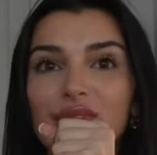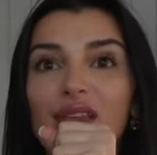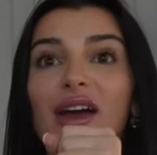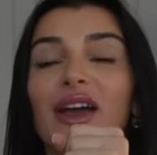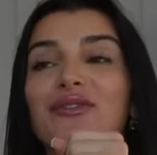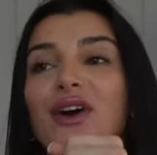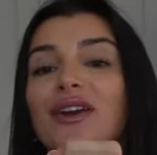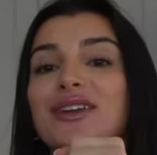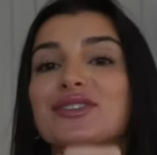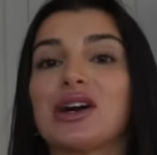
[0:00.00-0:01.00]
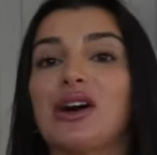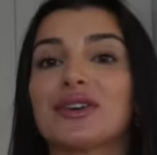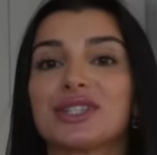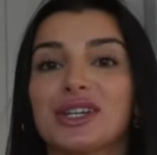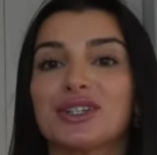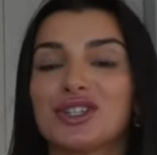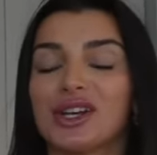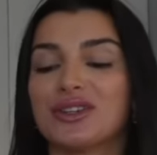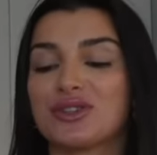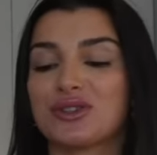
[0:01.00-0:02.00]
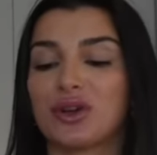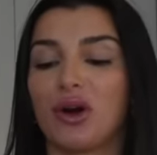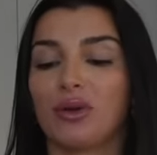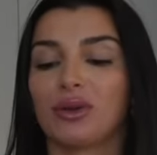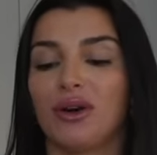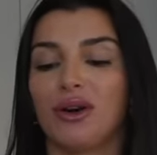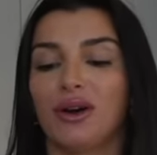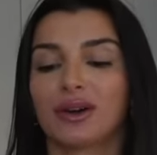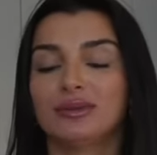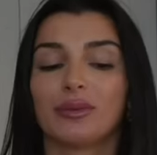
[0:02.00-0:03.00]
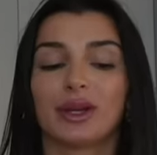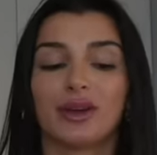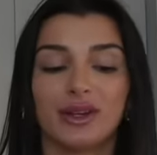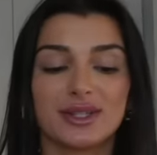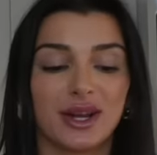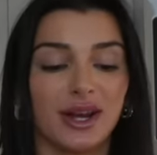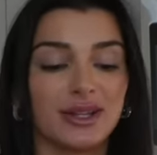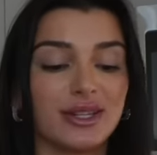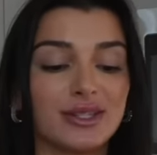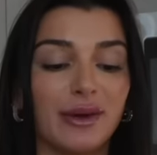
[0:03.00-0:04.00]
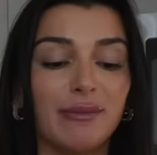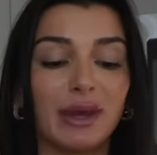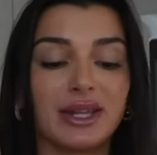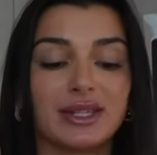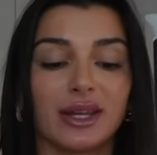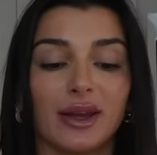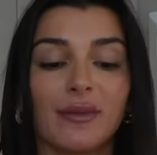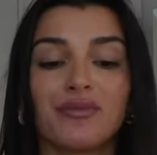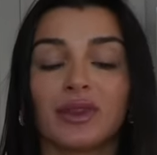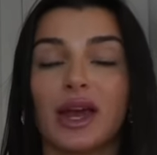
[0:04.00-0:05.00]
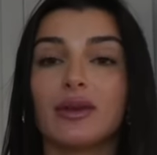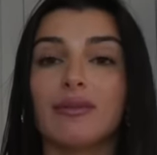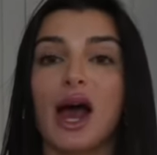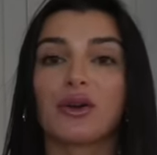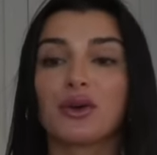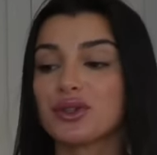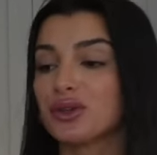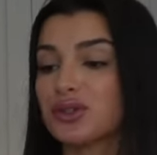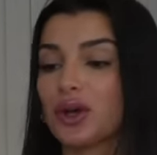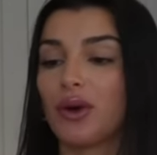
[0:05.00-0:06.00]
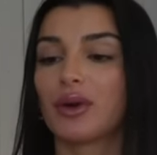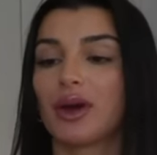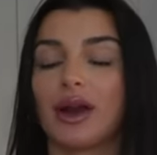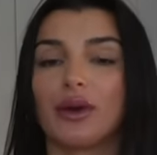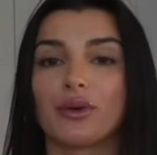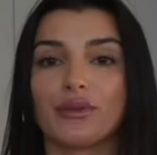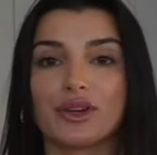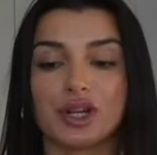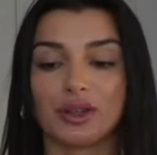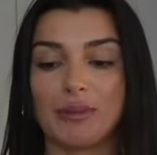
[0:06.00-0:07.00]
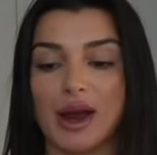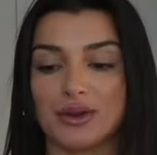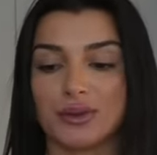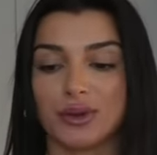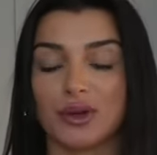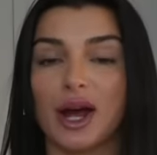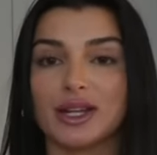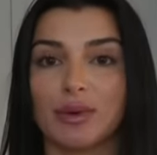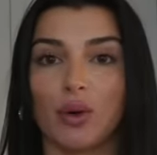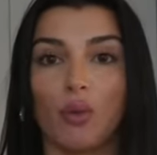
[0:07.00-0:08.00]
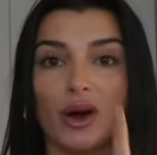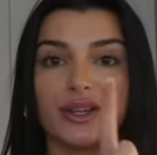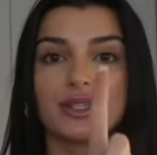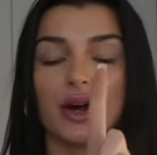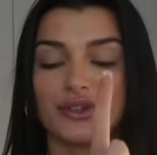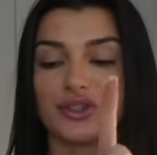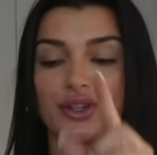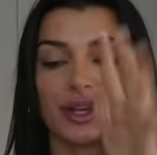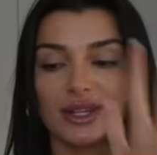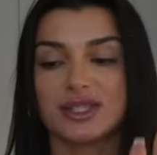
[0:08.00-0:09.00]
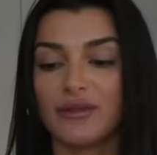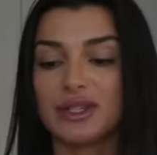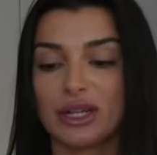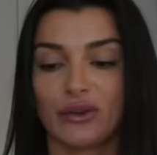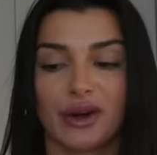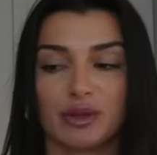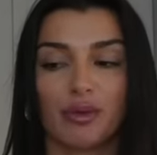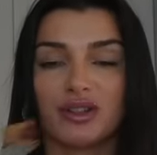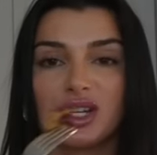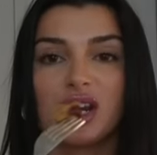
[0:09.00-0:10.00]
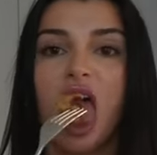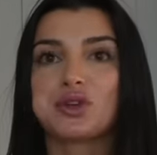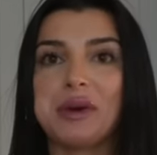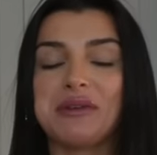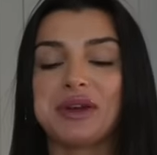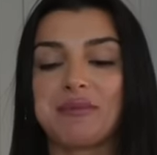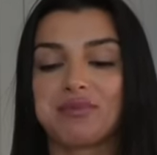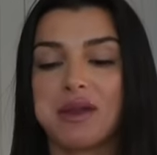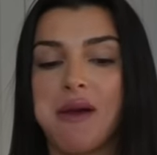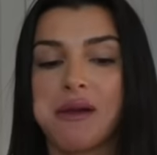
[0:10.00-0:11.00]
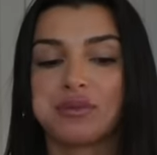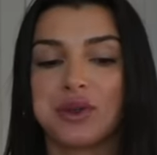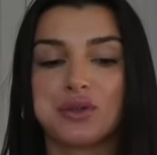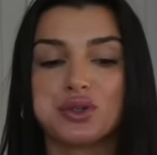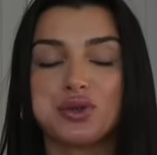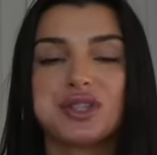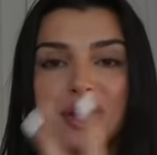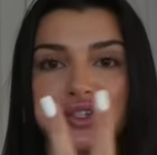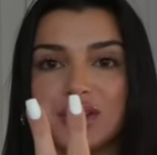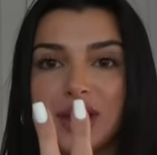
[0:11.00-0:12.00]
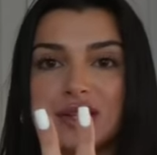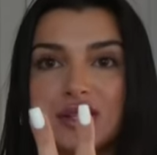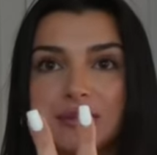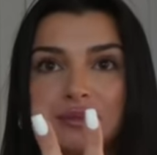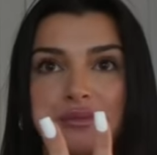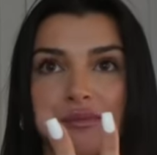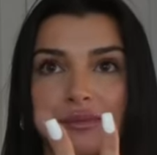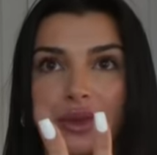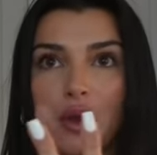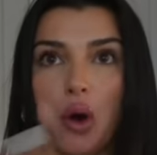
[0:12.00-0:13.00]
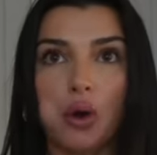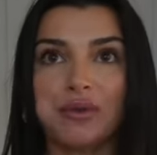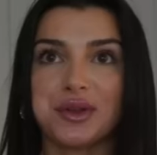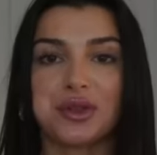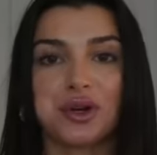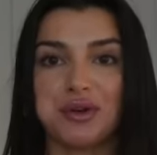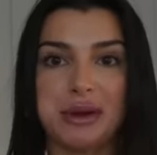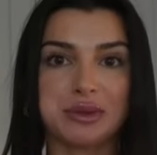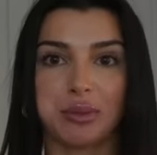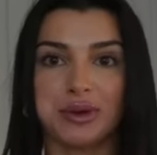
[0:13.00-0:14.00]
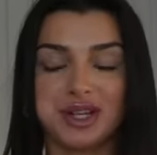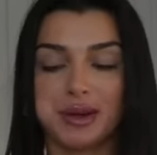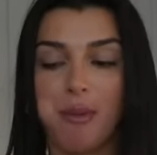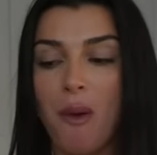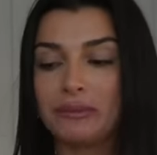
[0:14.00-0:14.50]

I have not had sausage in so long. Oh my goodness, guys, it's amazing. And the macros are so good. I don't know if I shared the macros with you guys, but one sausage link has 17 grams of protein. So I'm having for two sausage links, over 30 grams of protein.